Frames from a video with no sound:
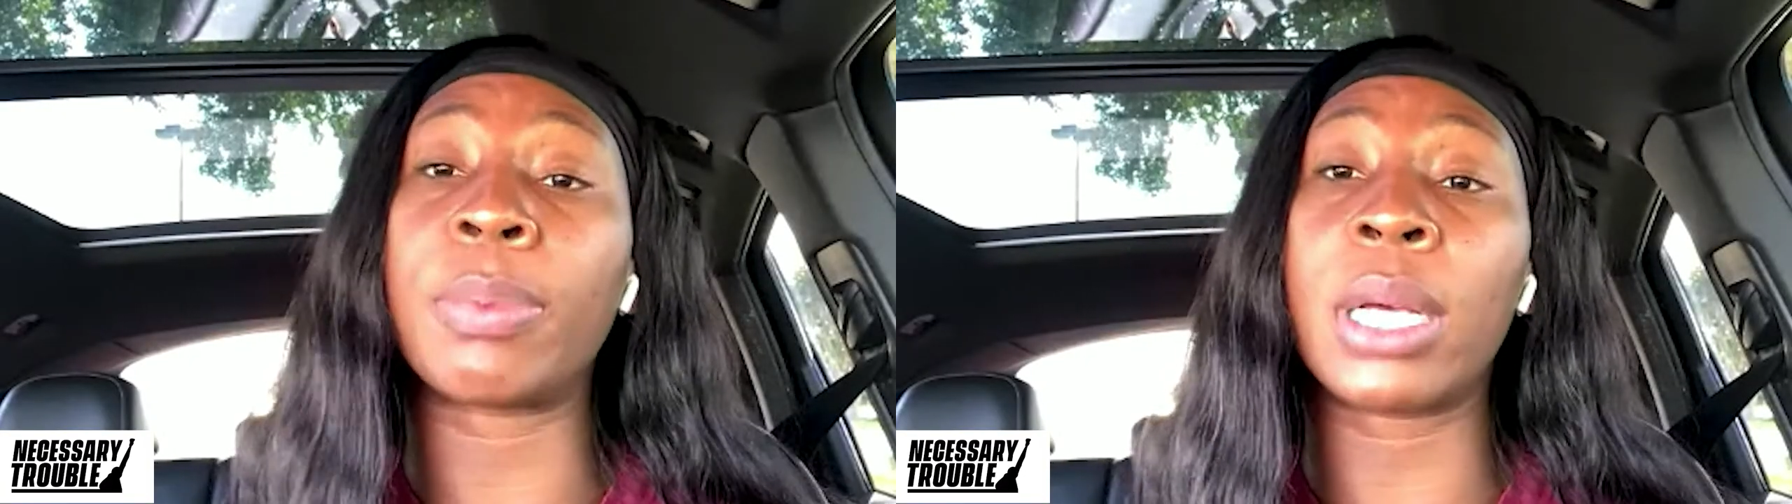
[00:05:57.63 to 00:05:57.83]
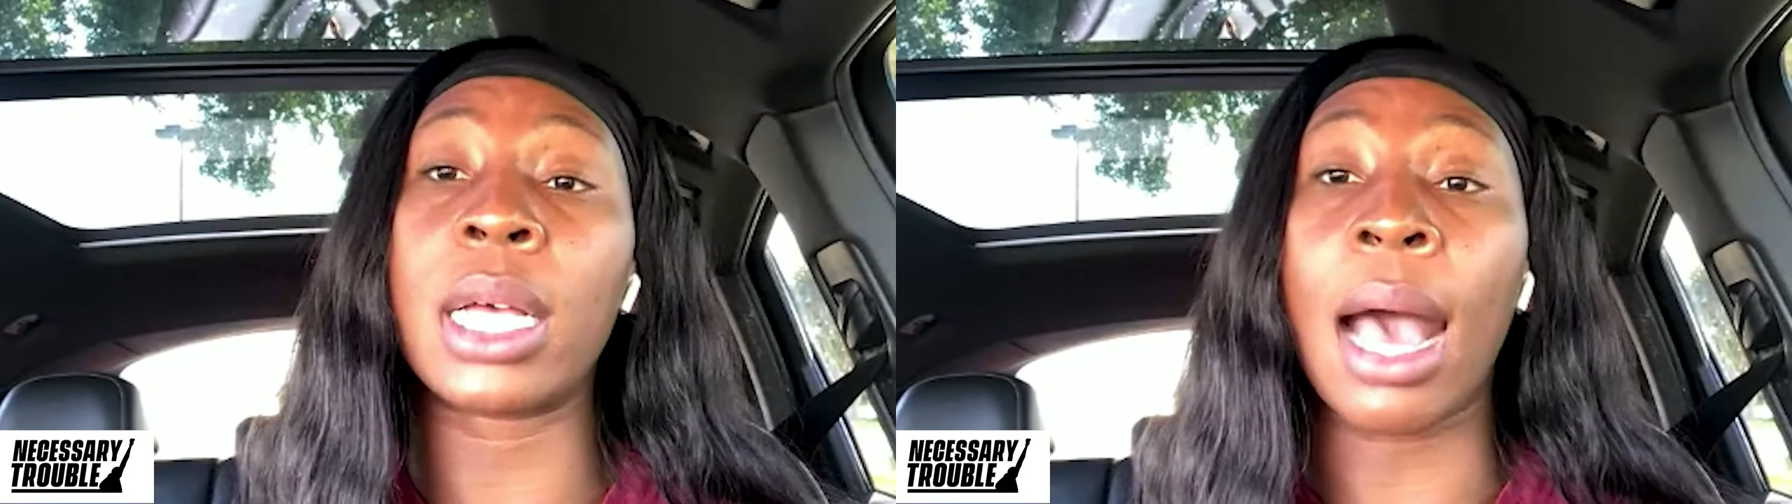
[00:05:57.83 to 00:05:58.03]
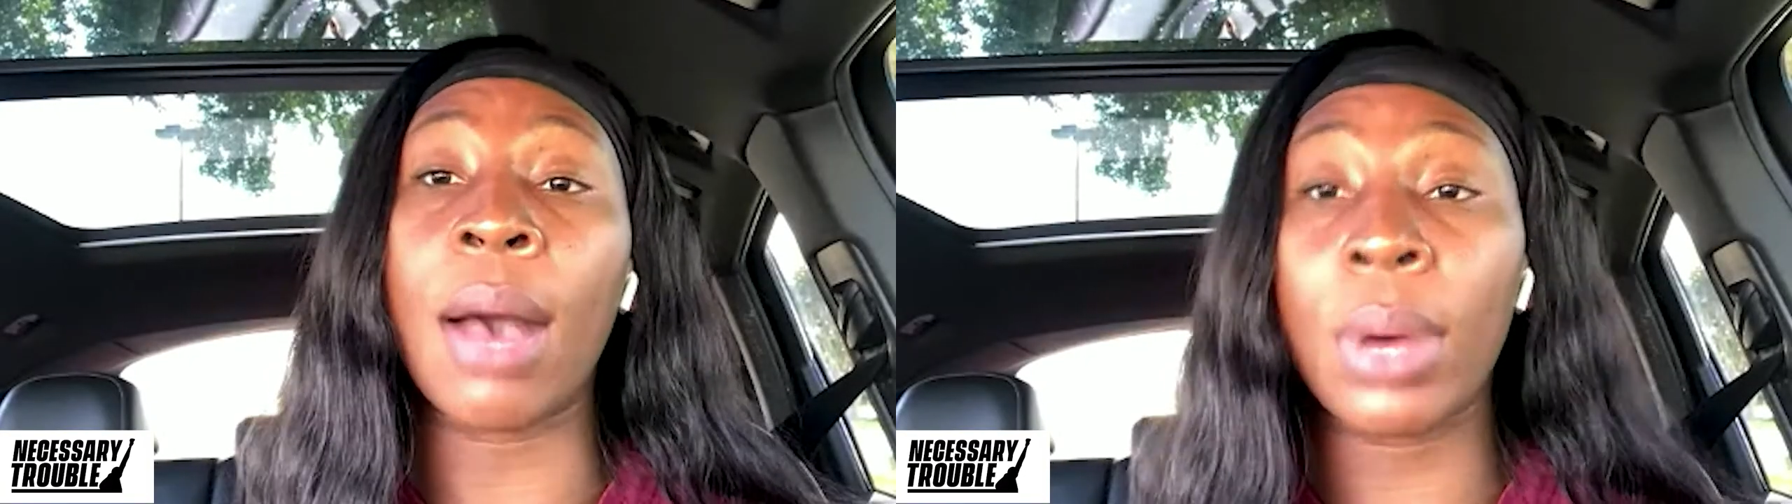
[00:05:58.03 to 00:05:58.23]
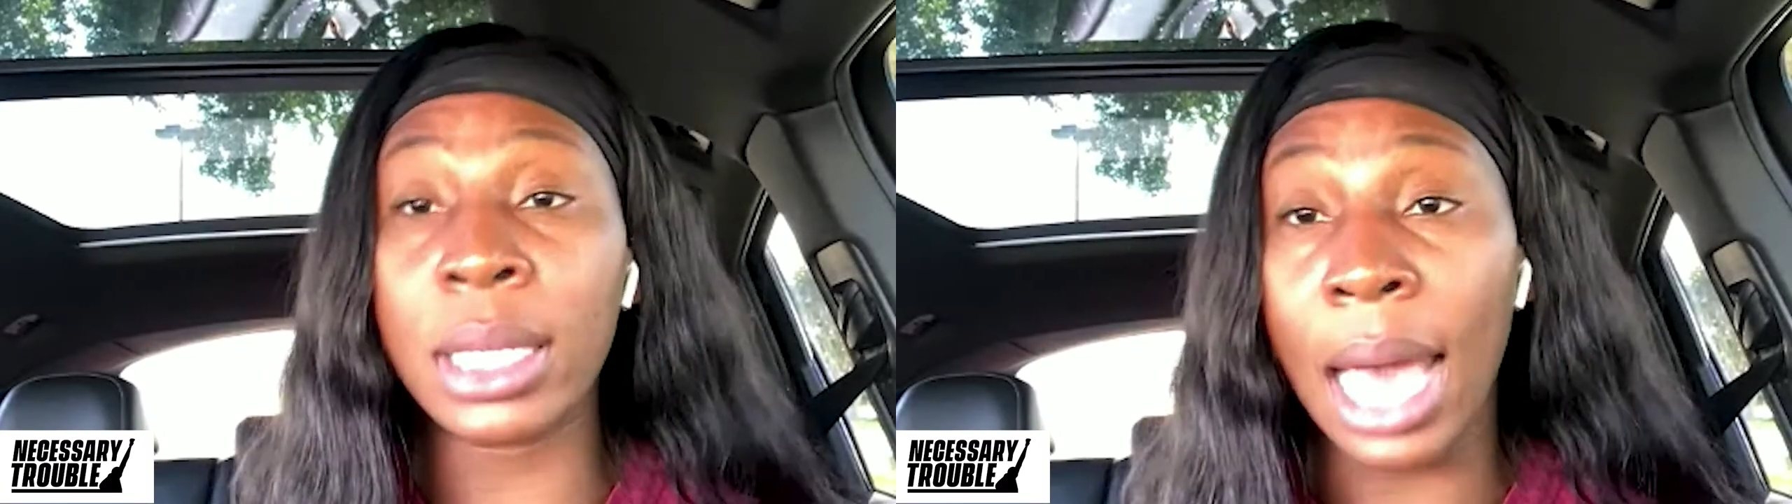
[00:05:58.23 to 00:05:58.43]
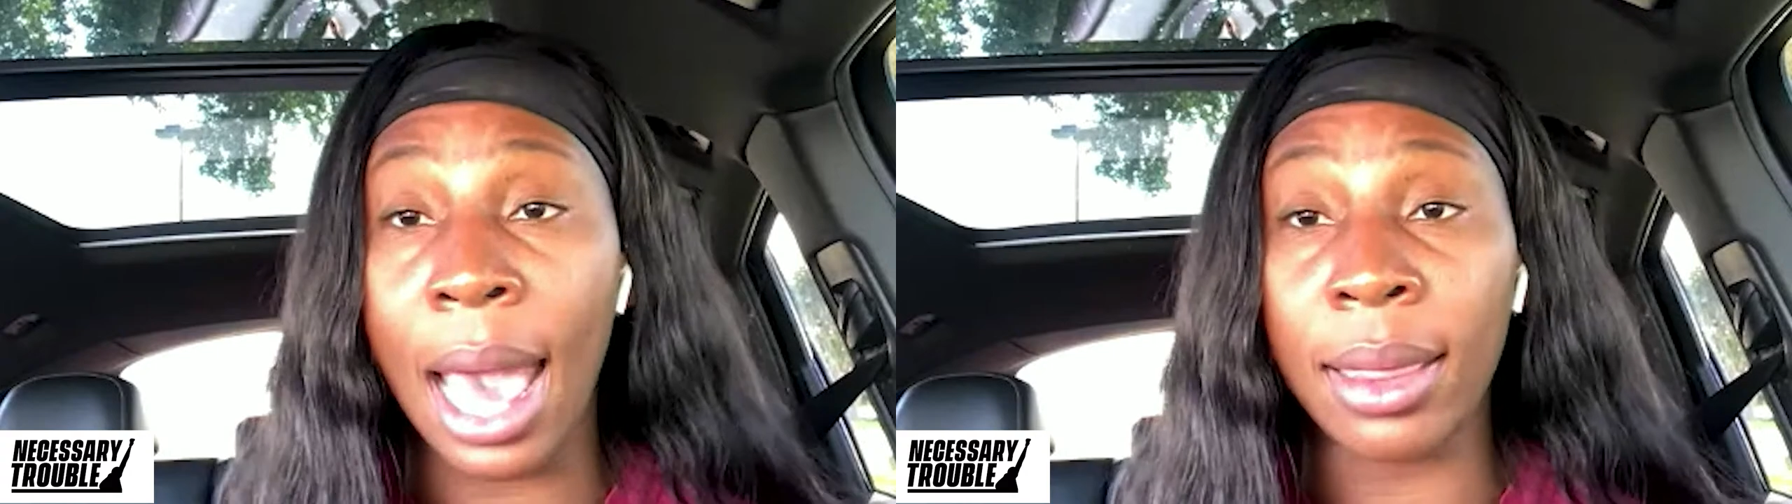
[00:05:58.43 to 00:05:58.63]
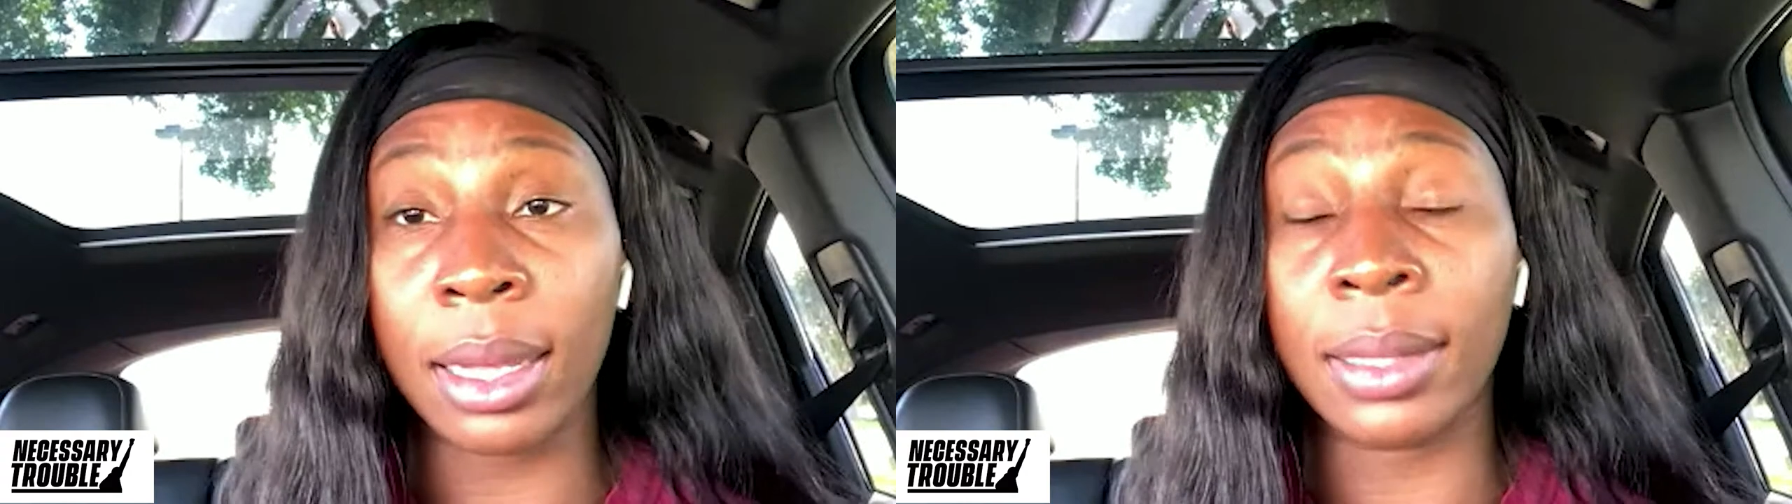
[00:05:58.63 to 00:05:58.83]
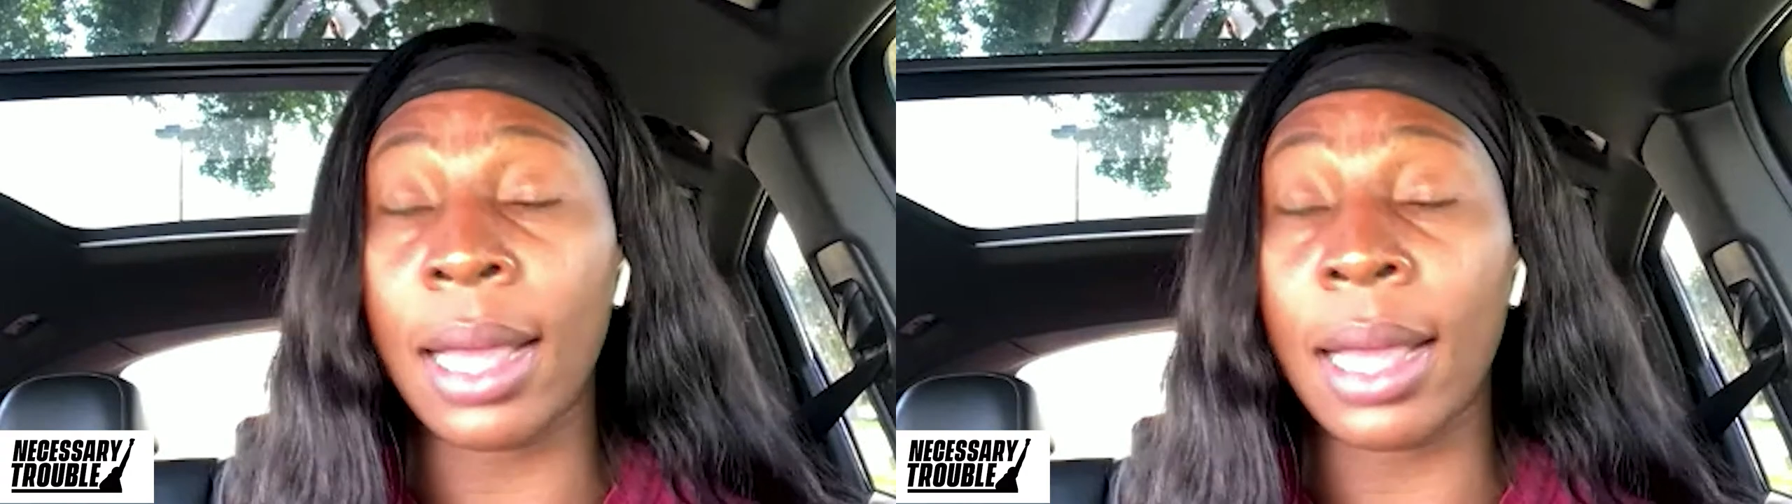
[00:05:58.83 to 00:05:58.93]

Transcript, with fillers: because I was an athlete